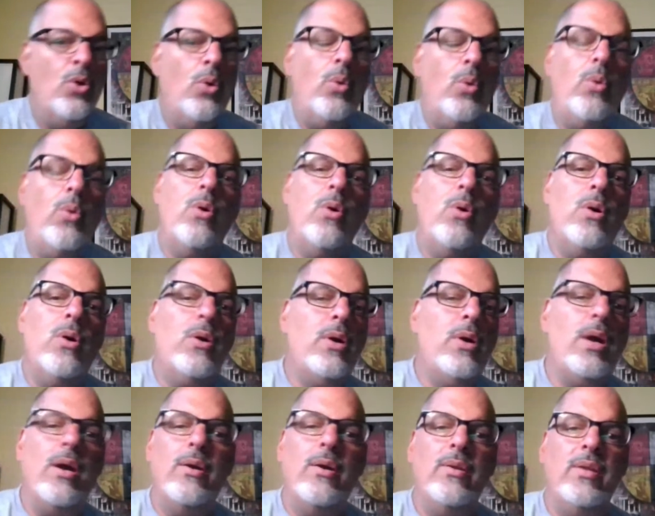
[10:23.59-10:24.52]

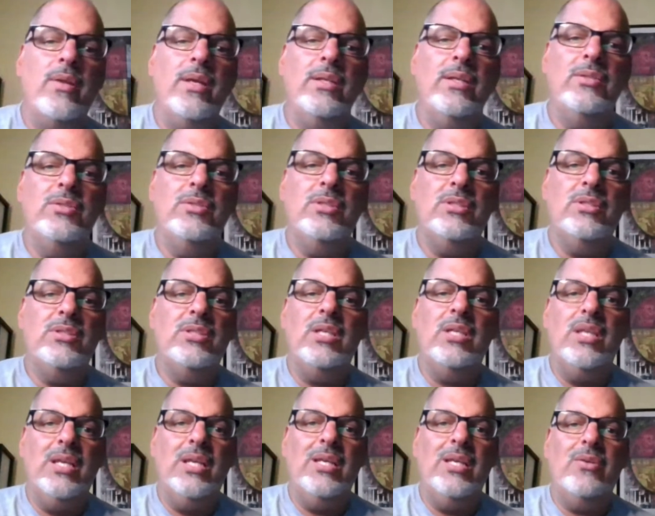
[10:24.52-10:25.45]
or are they just
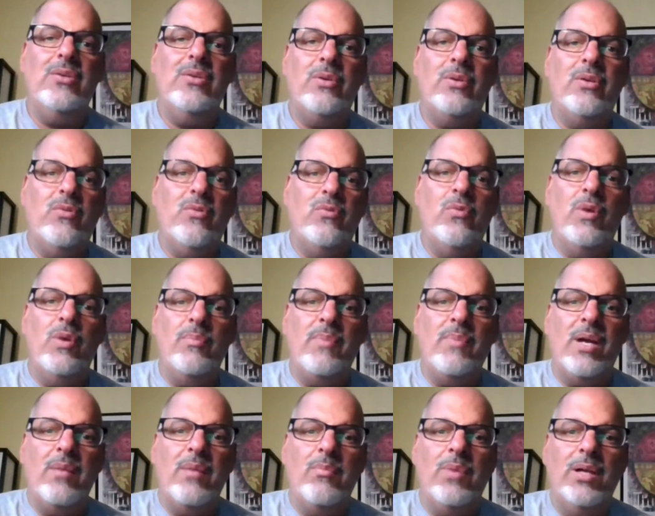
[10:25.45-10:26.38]
ignorant of what
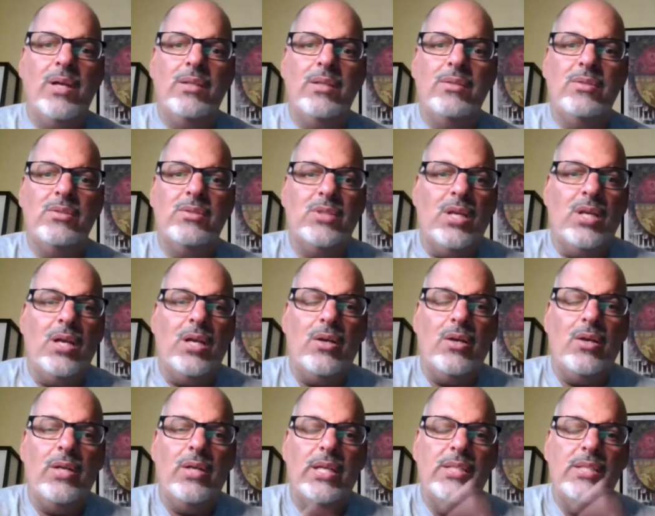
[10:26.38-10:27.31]
my buttons are?